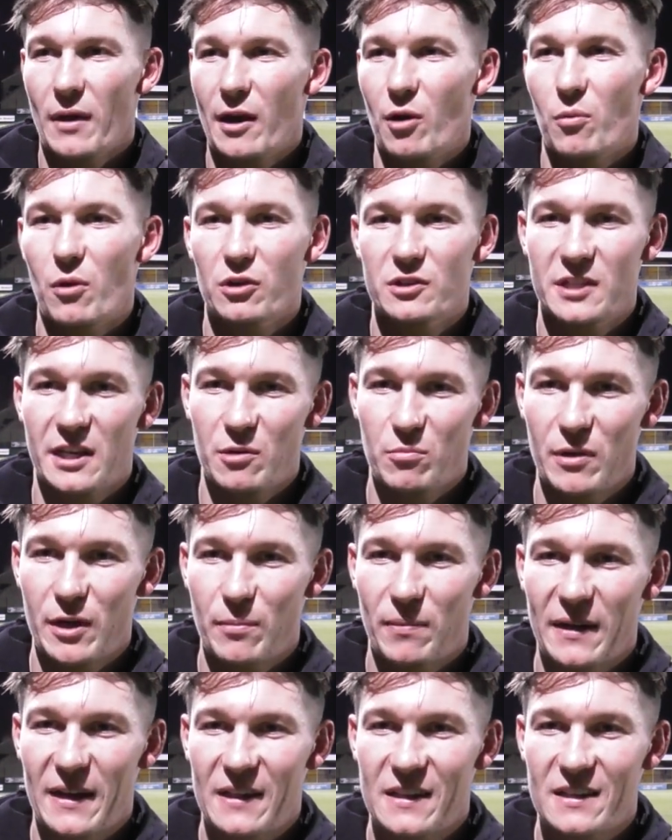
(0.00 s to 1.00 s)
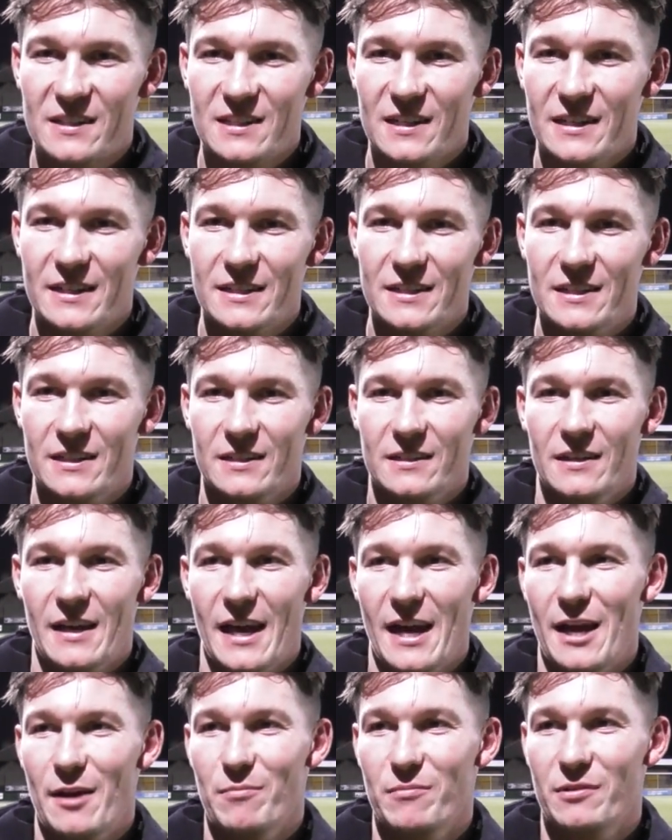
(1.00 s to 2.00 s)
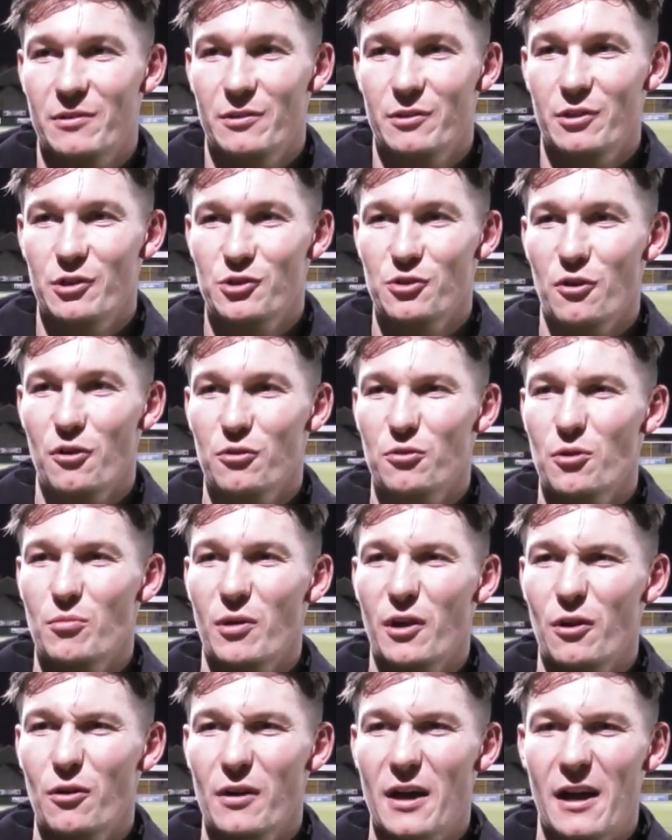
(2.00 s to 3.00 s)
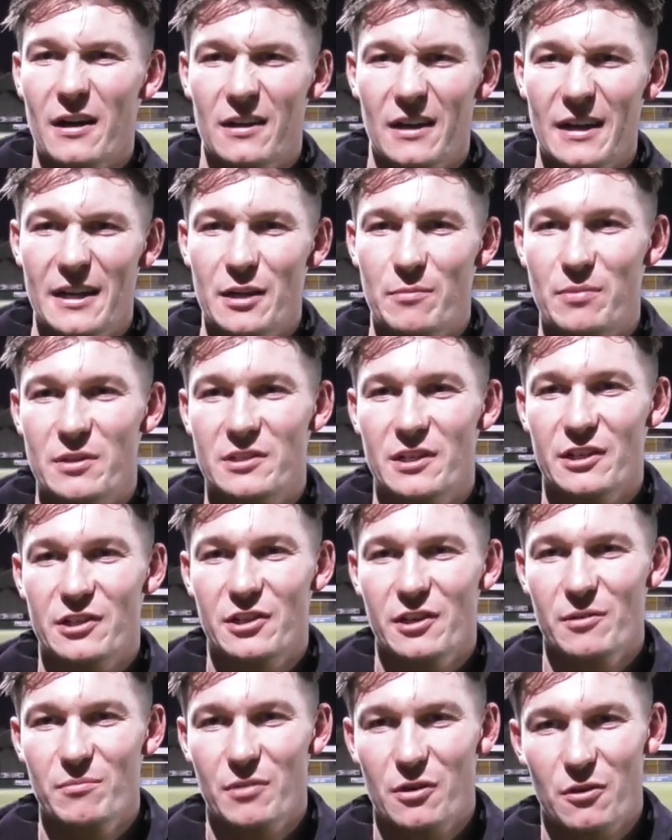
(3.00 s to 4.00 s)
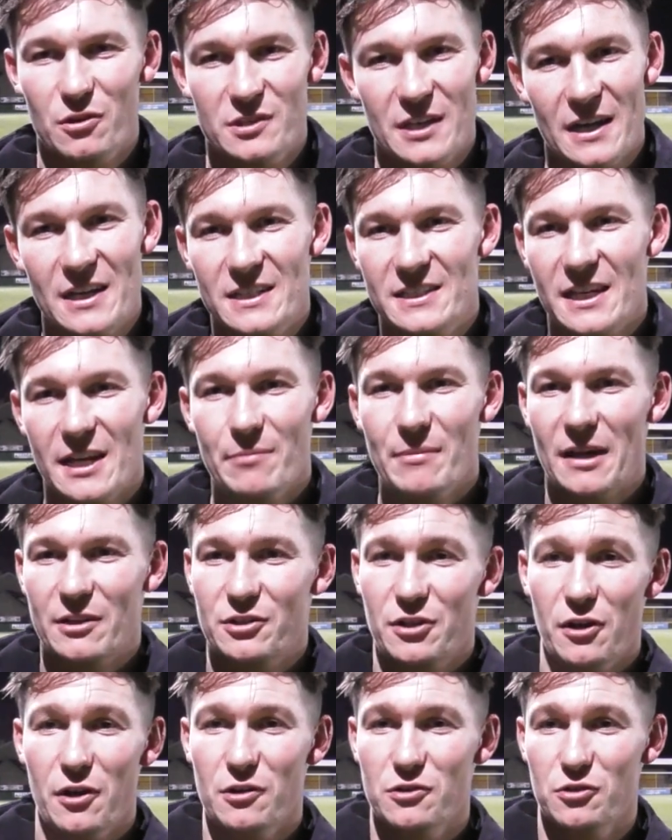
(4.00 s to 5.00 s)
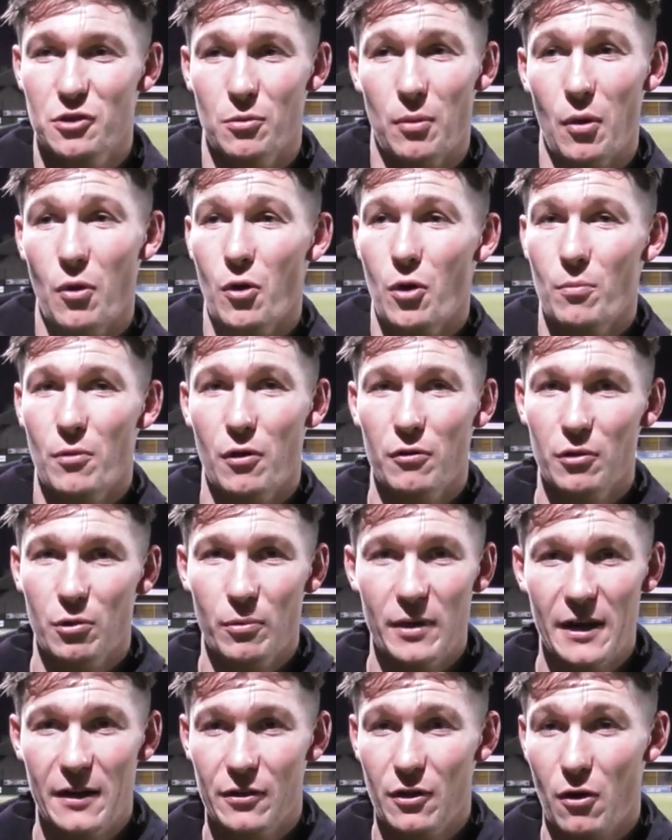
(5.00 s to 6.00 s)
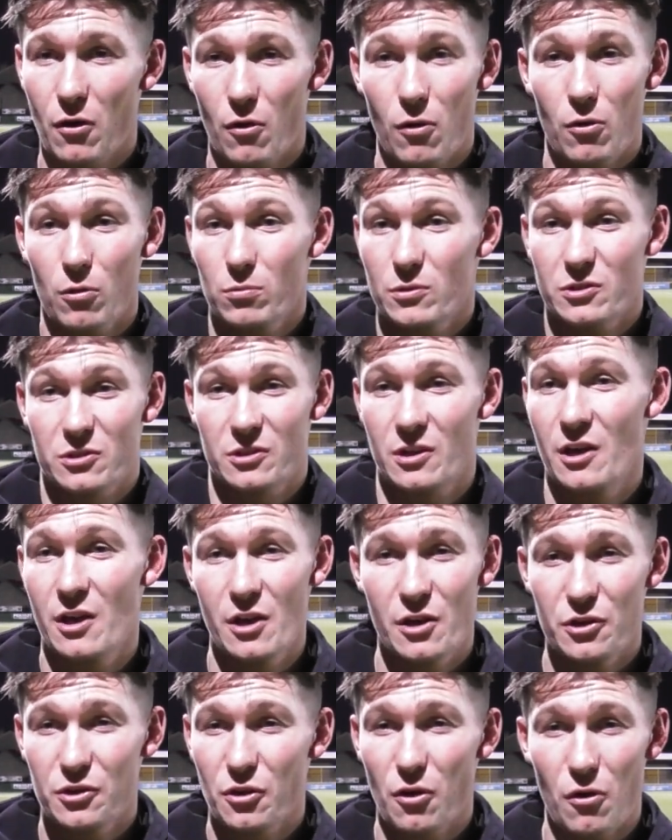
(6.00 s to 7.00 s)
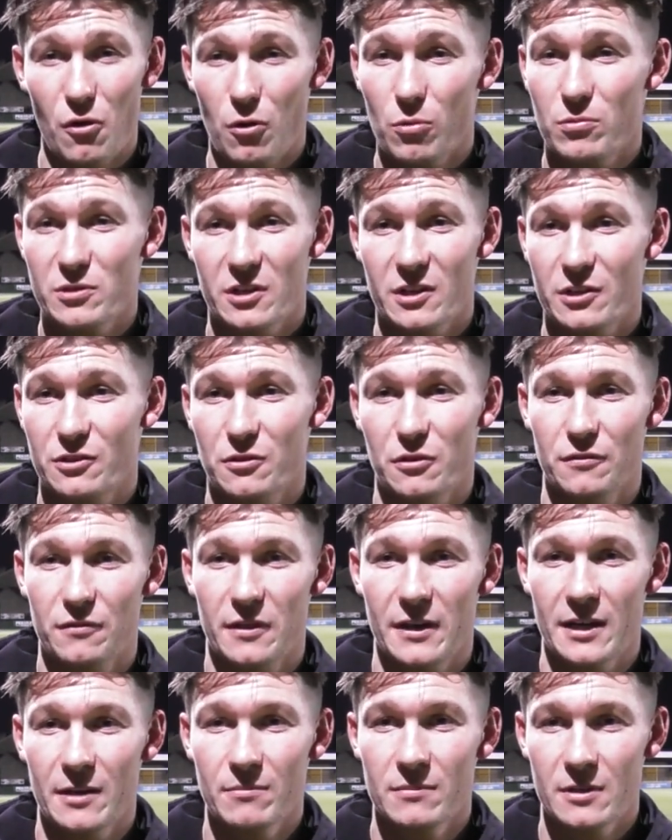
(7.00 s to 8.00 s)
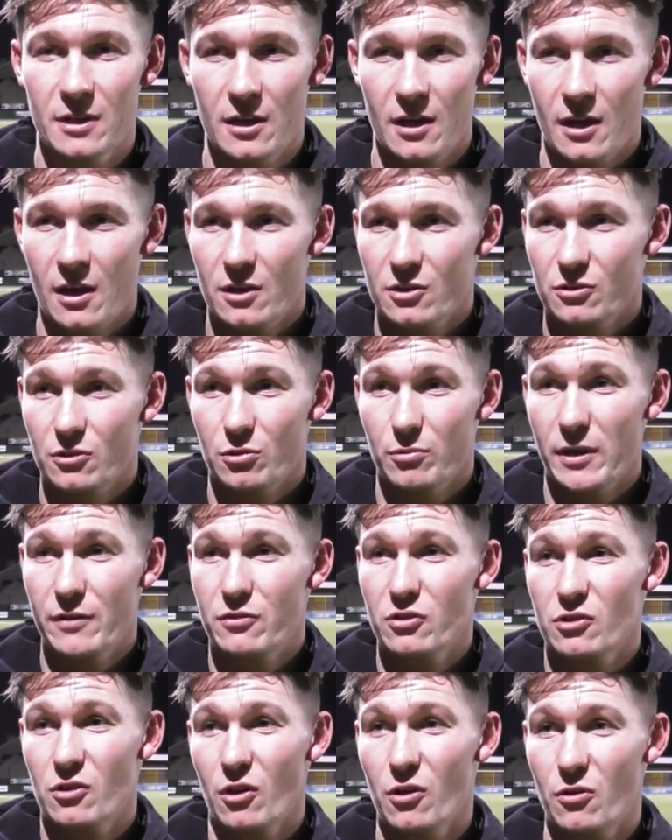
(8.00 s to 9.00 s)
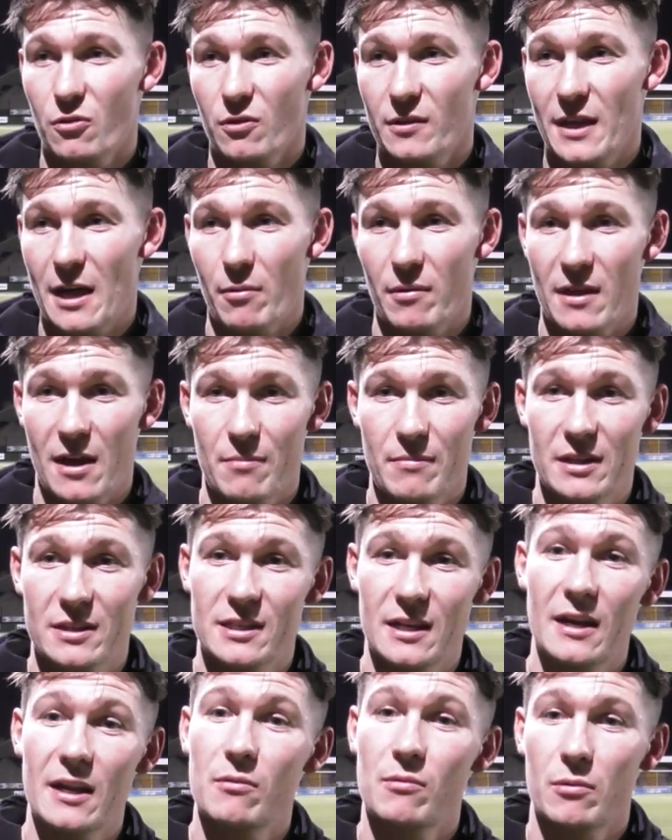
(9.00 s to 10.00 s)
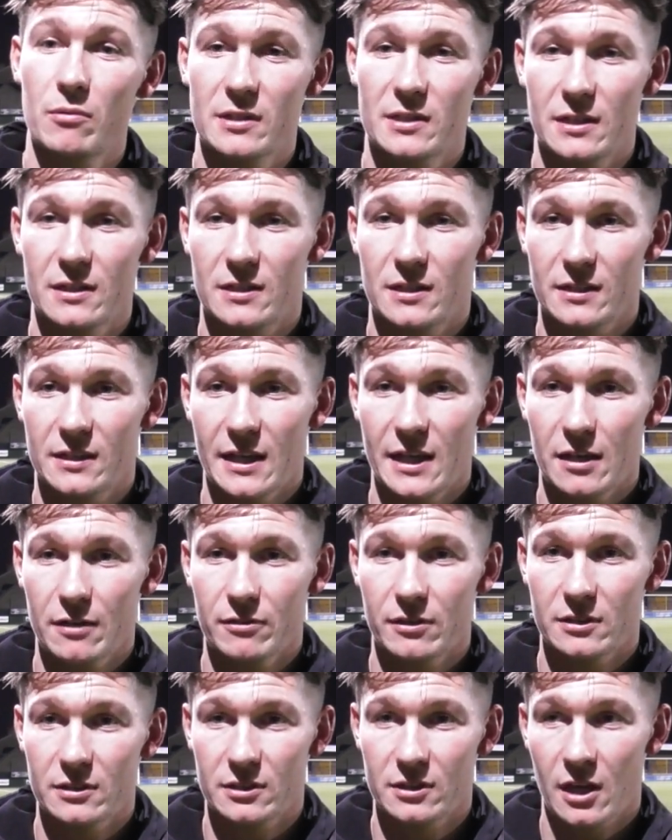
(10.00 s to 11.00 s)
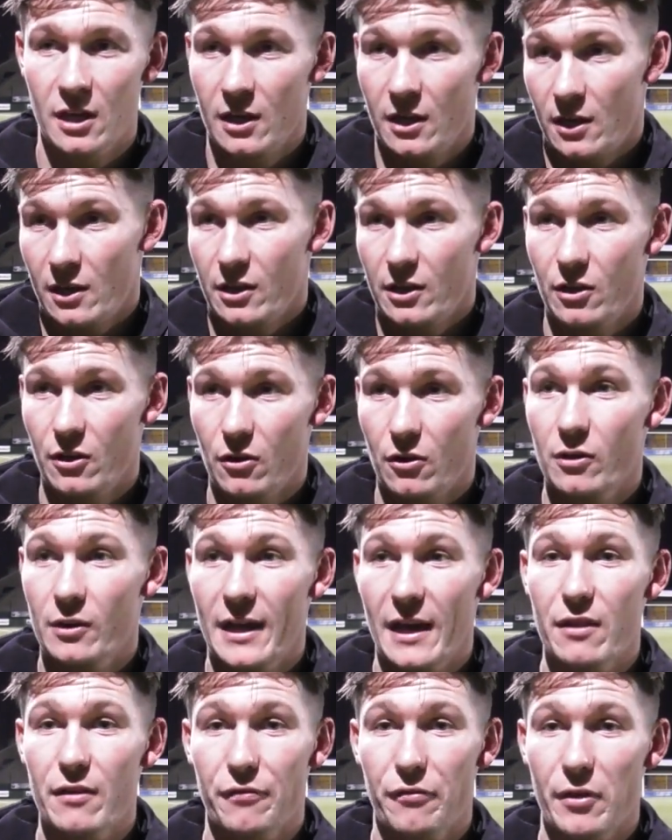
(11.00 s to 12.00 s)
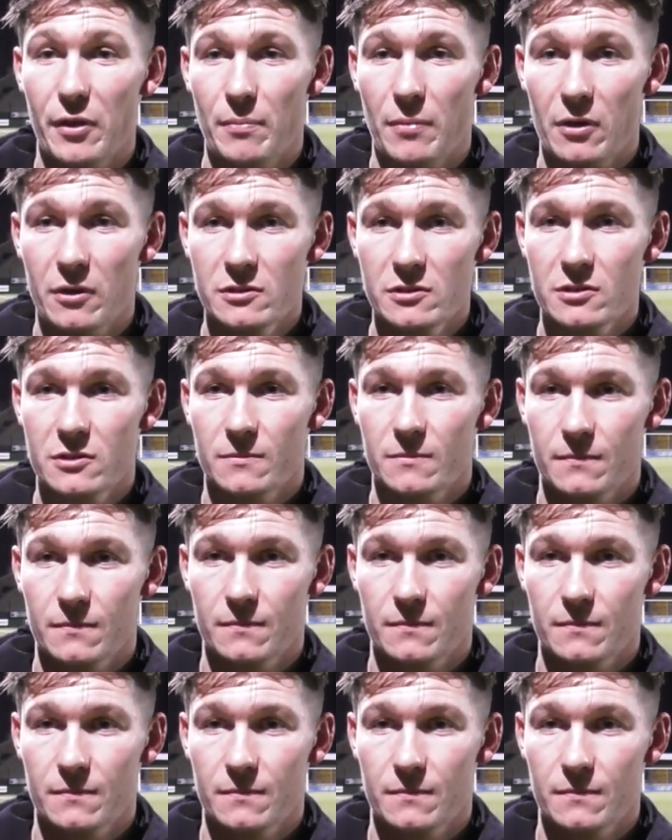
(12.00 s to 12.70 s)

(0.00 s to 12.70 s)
matter what team we play in this league, um, you sort of don't want to look at league position, because any team that turns up home or away, they're always, you're always in a tough game. So we've just got to go in there with that mentality of what we did today, and you know, get the three points.